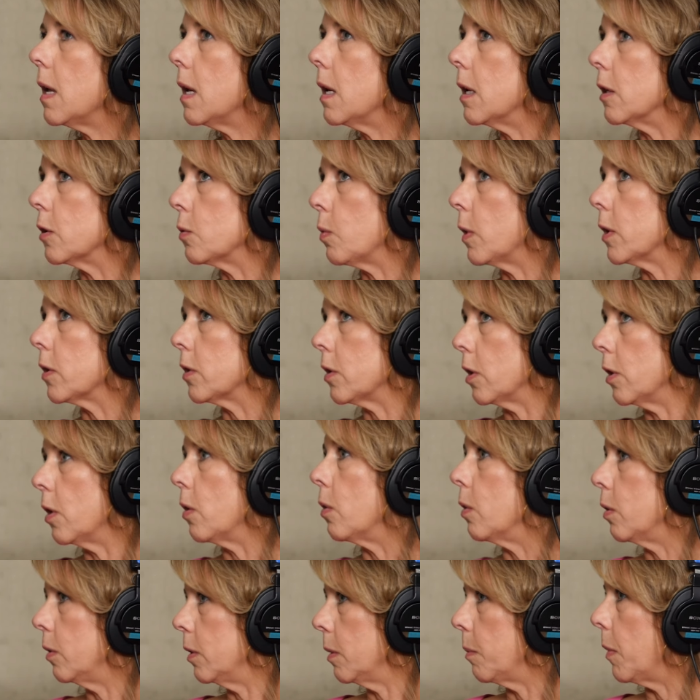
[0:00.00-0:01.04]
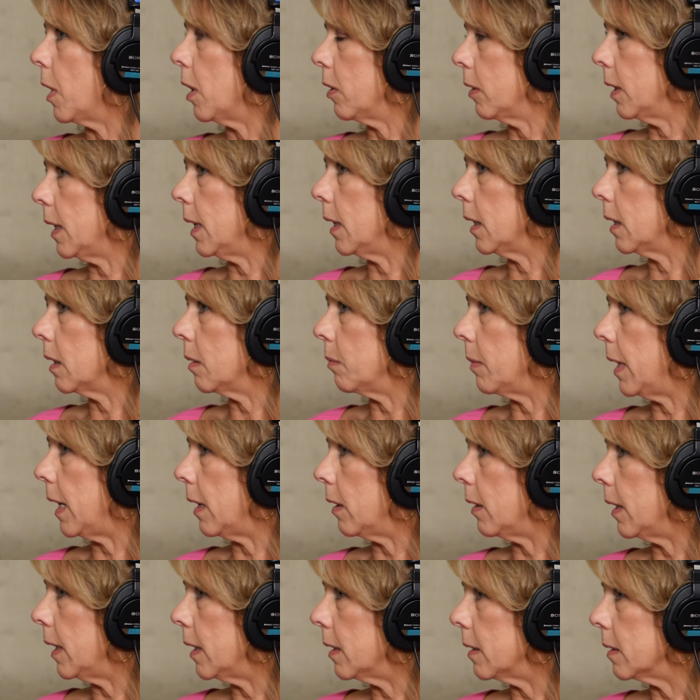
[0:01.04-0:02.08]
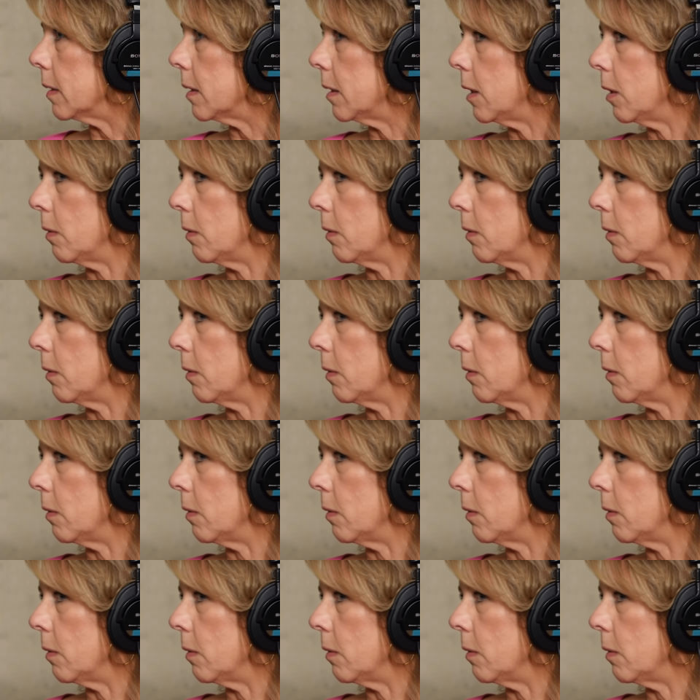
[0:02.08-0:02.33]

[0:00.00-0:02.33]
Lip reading: as well as the low to moderate income areas.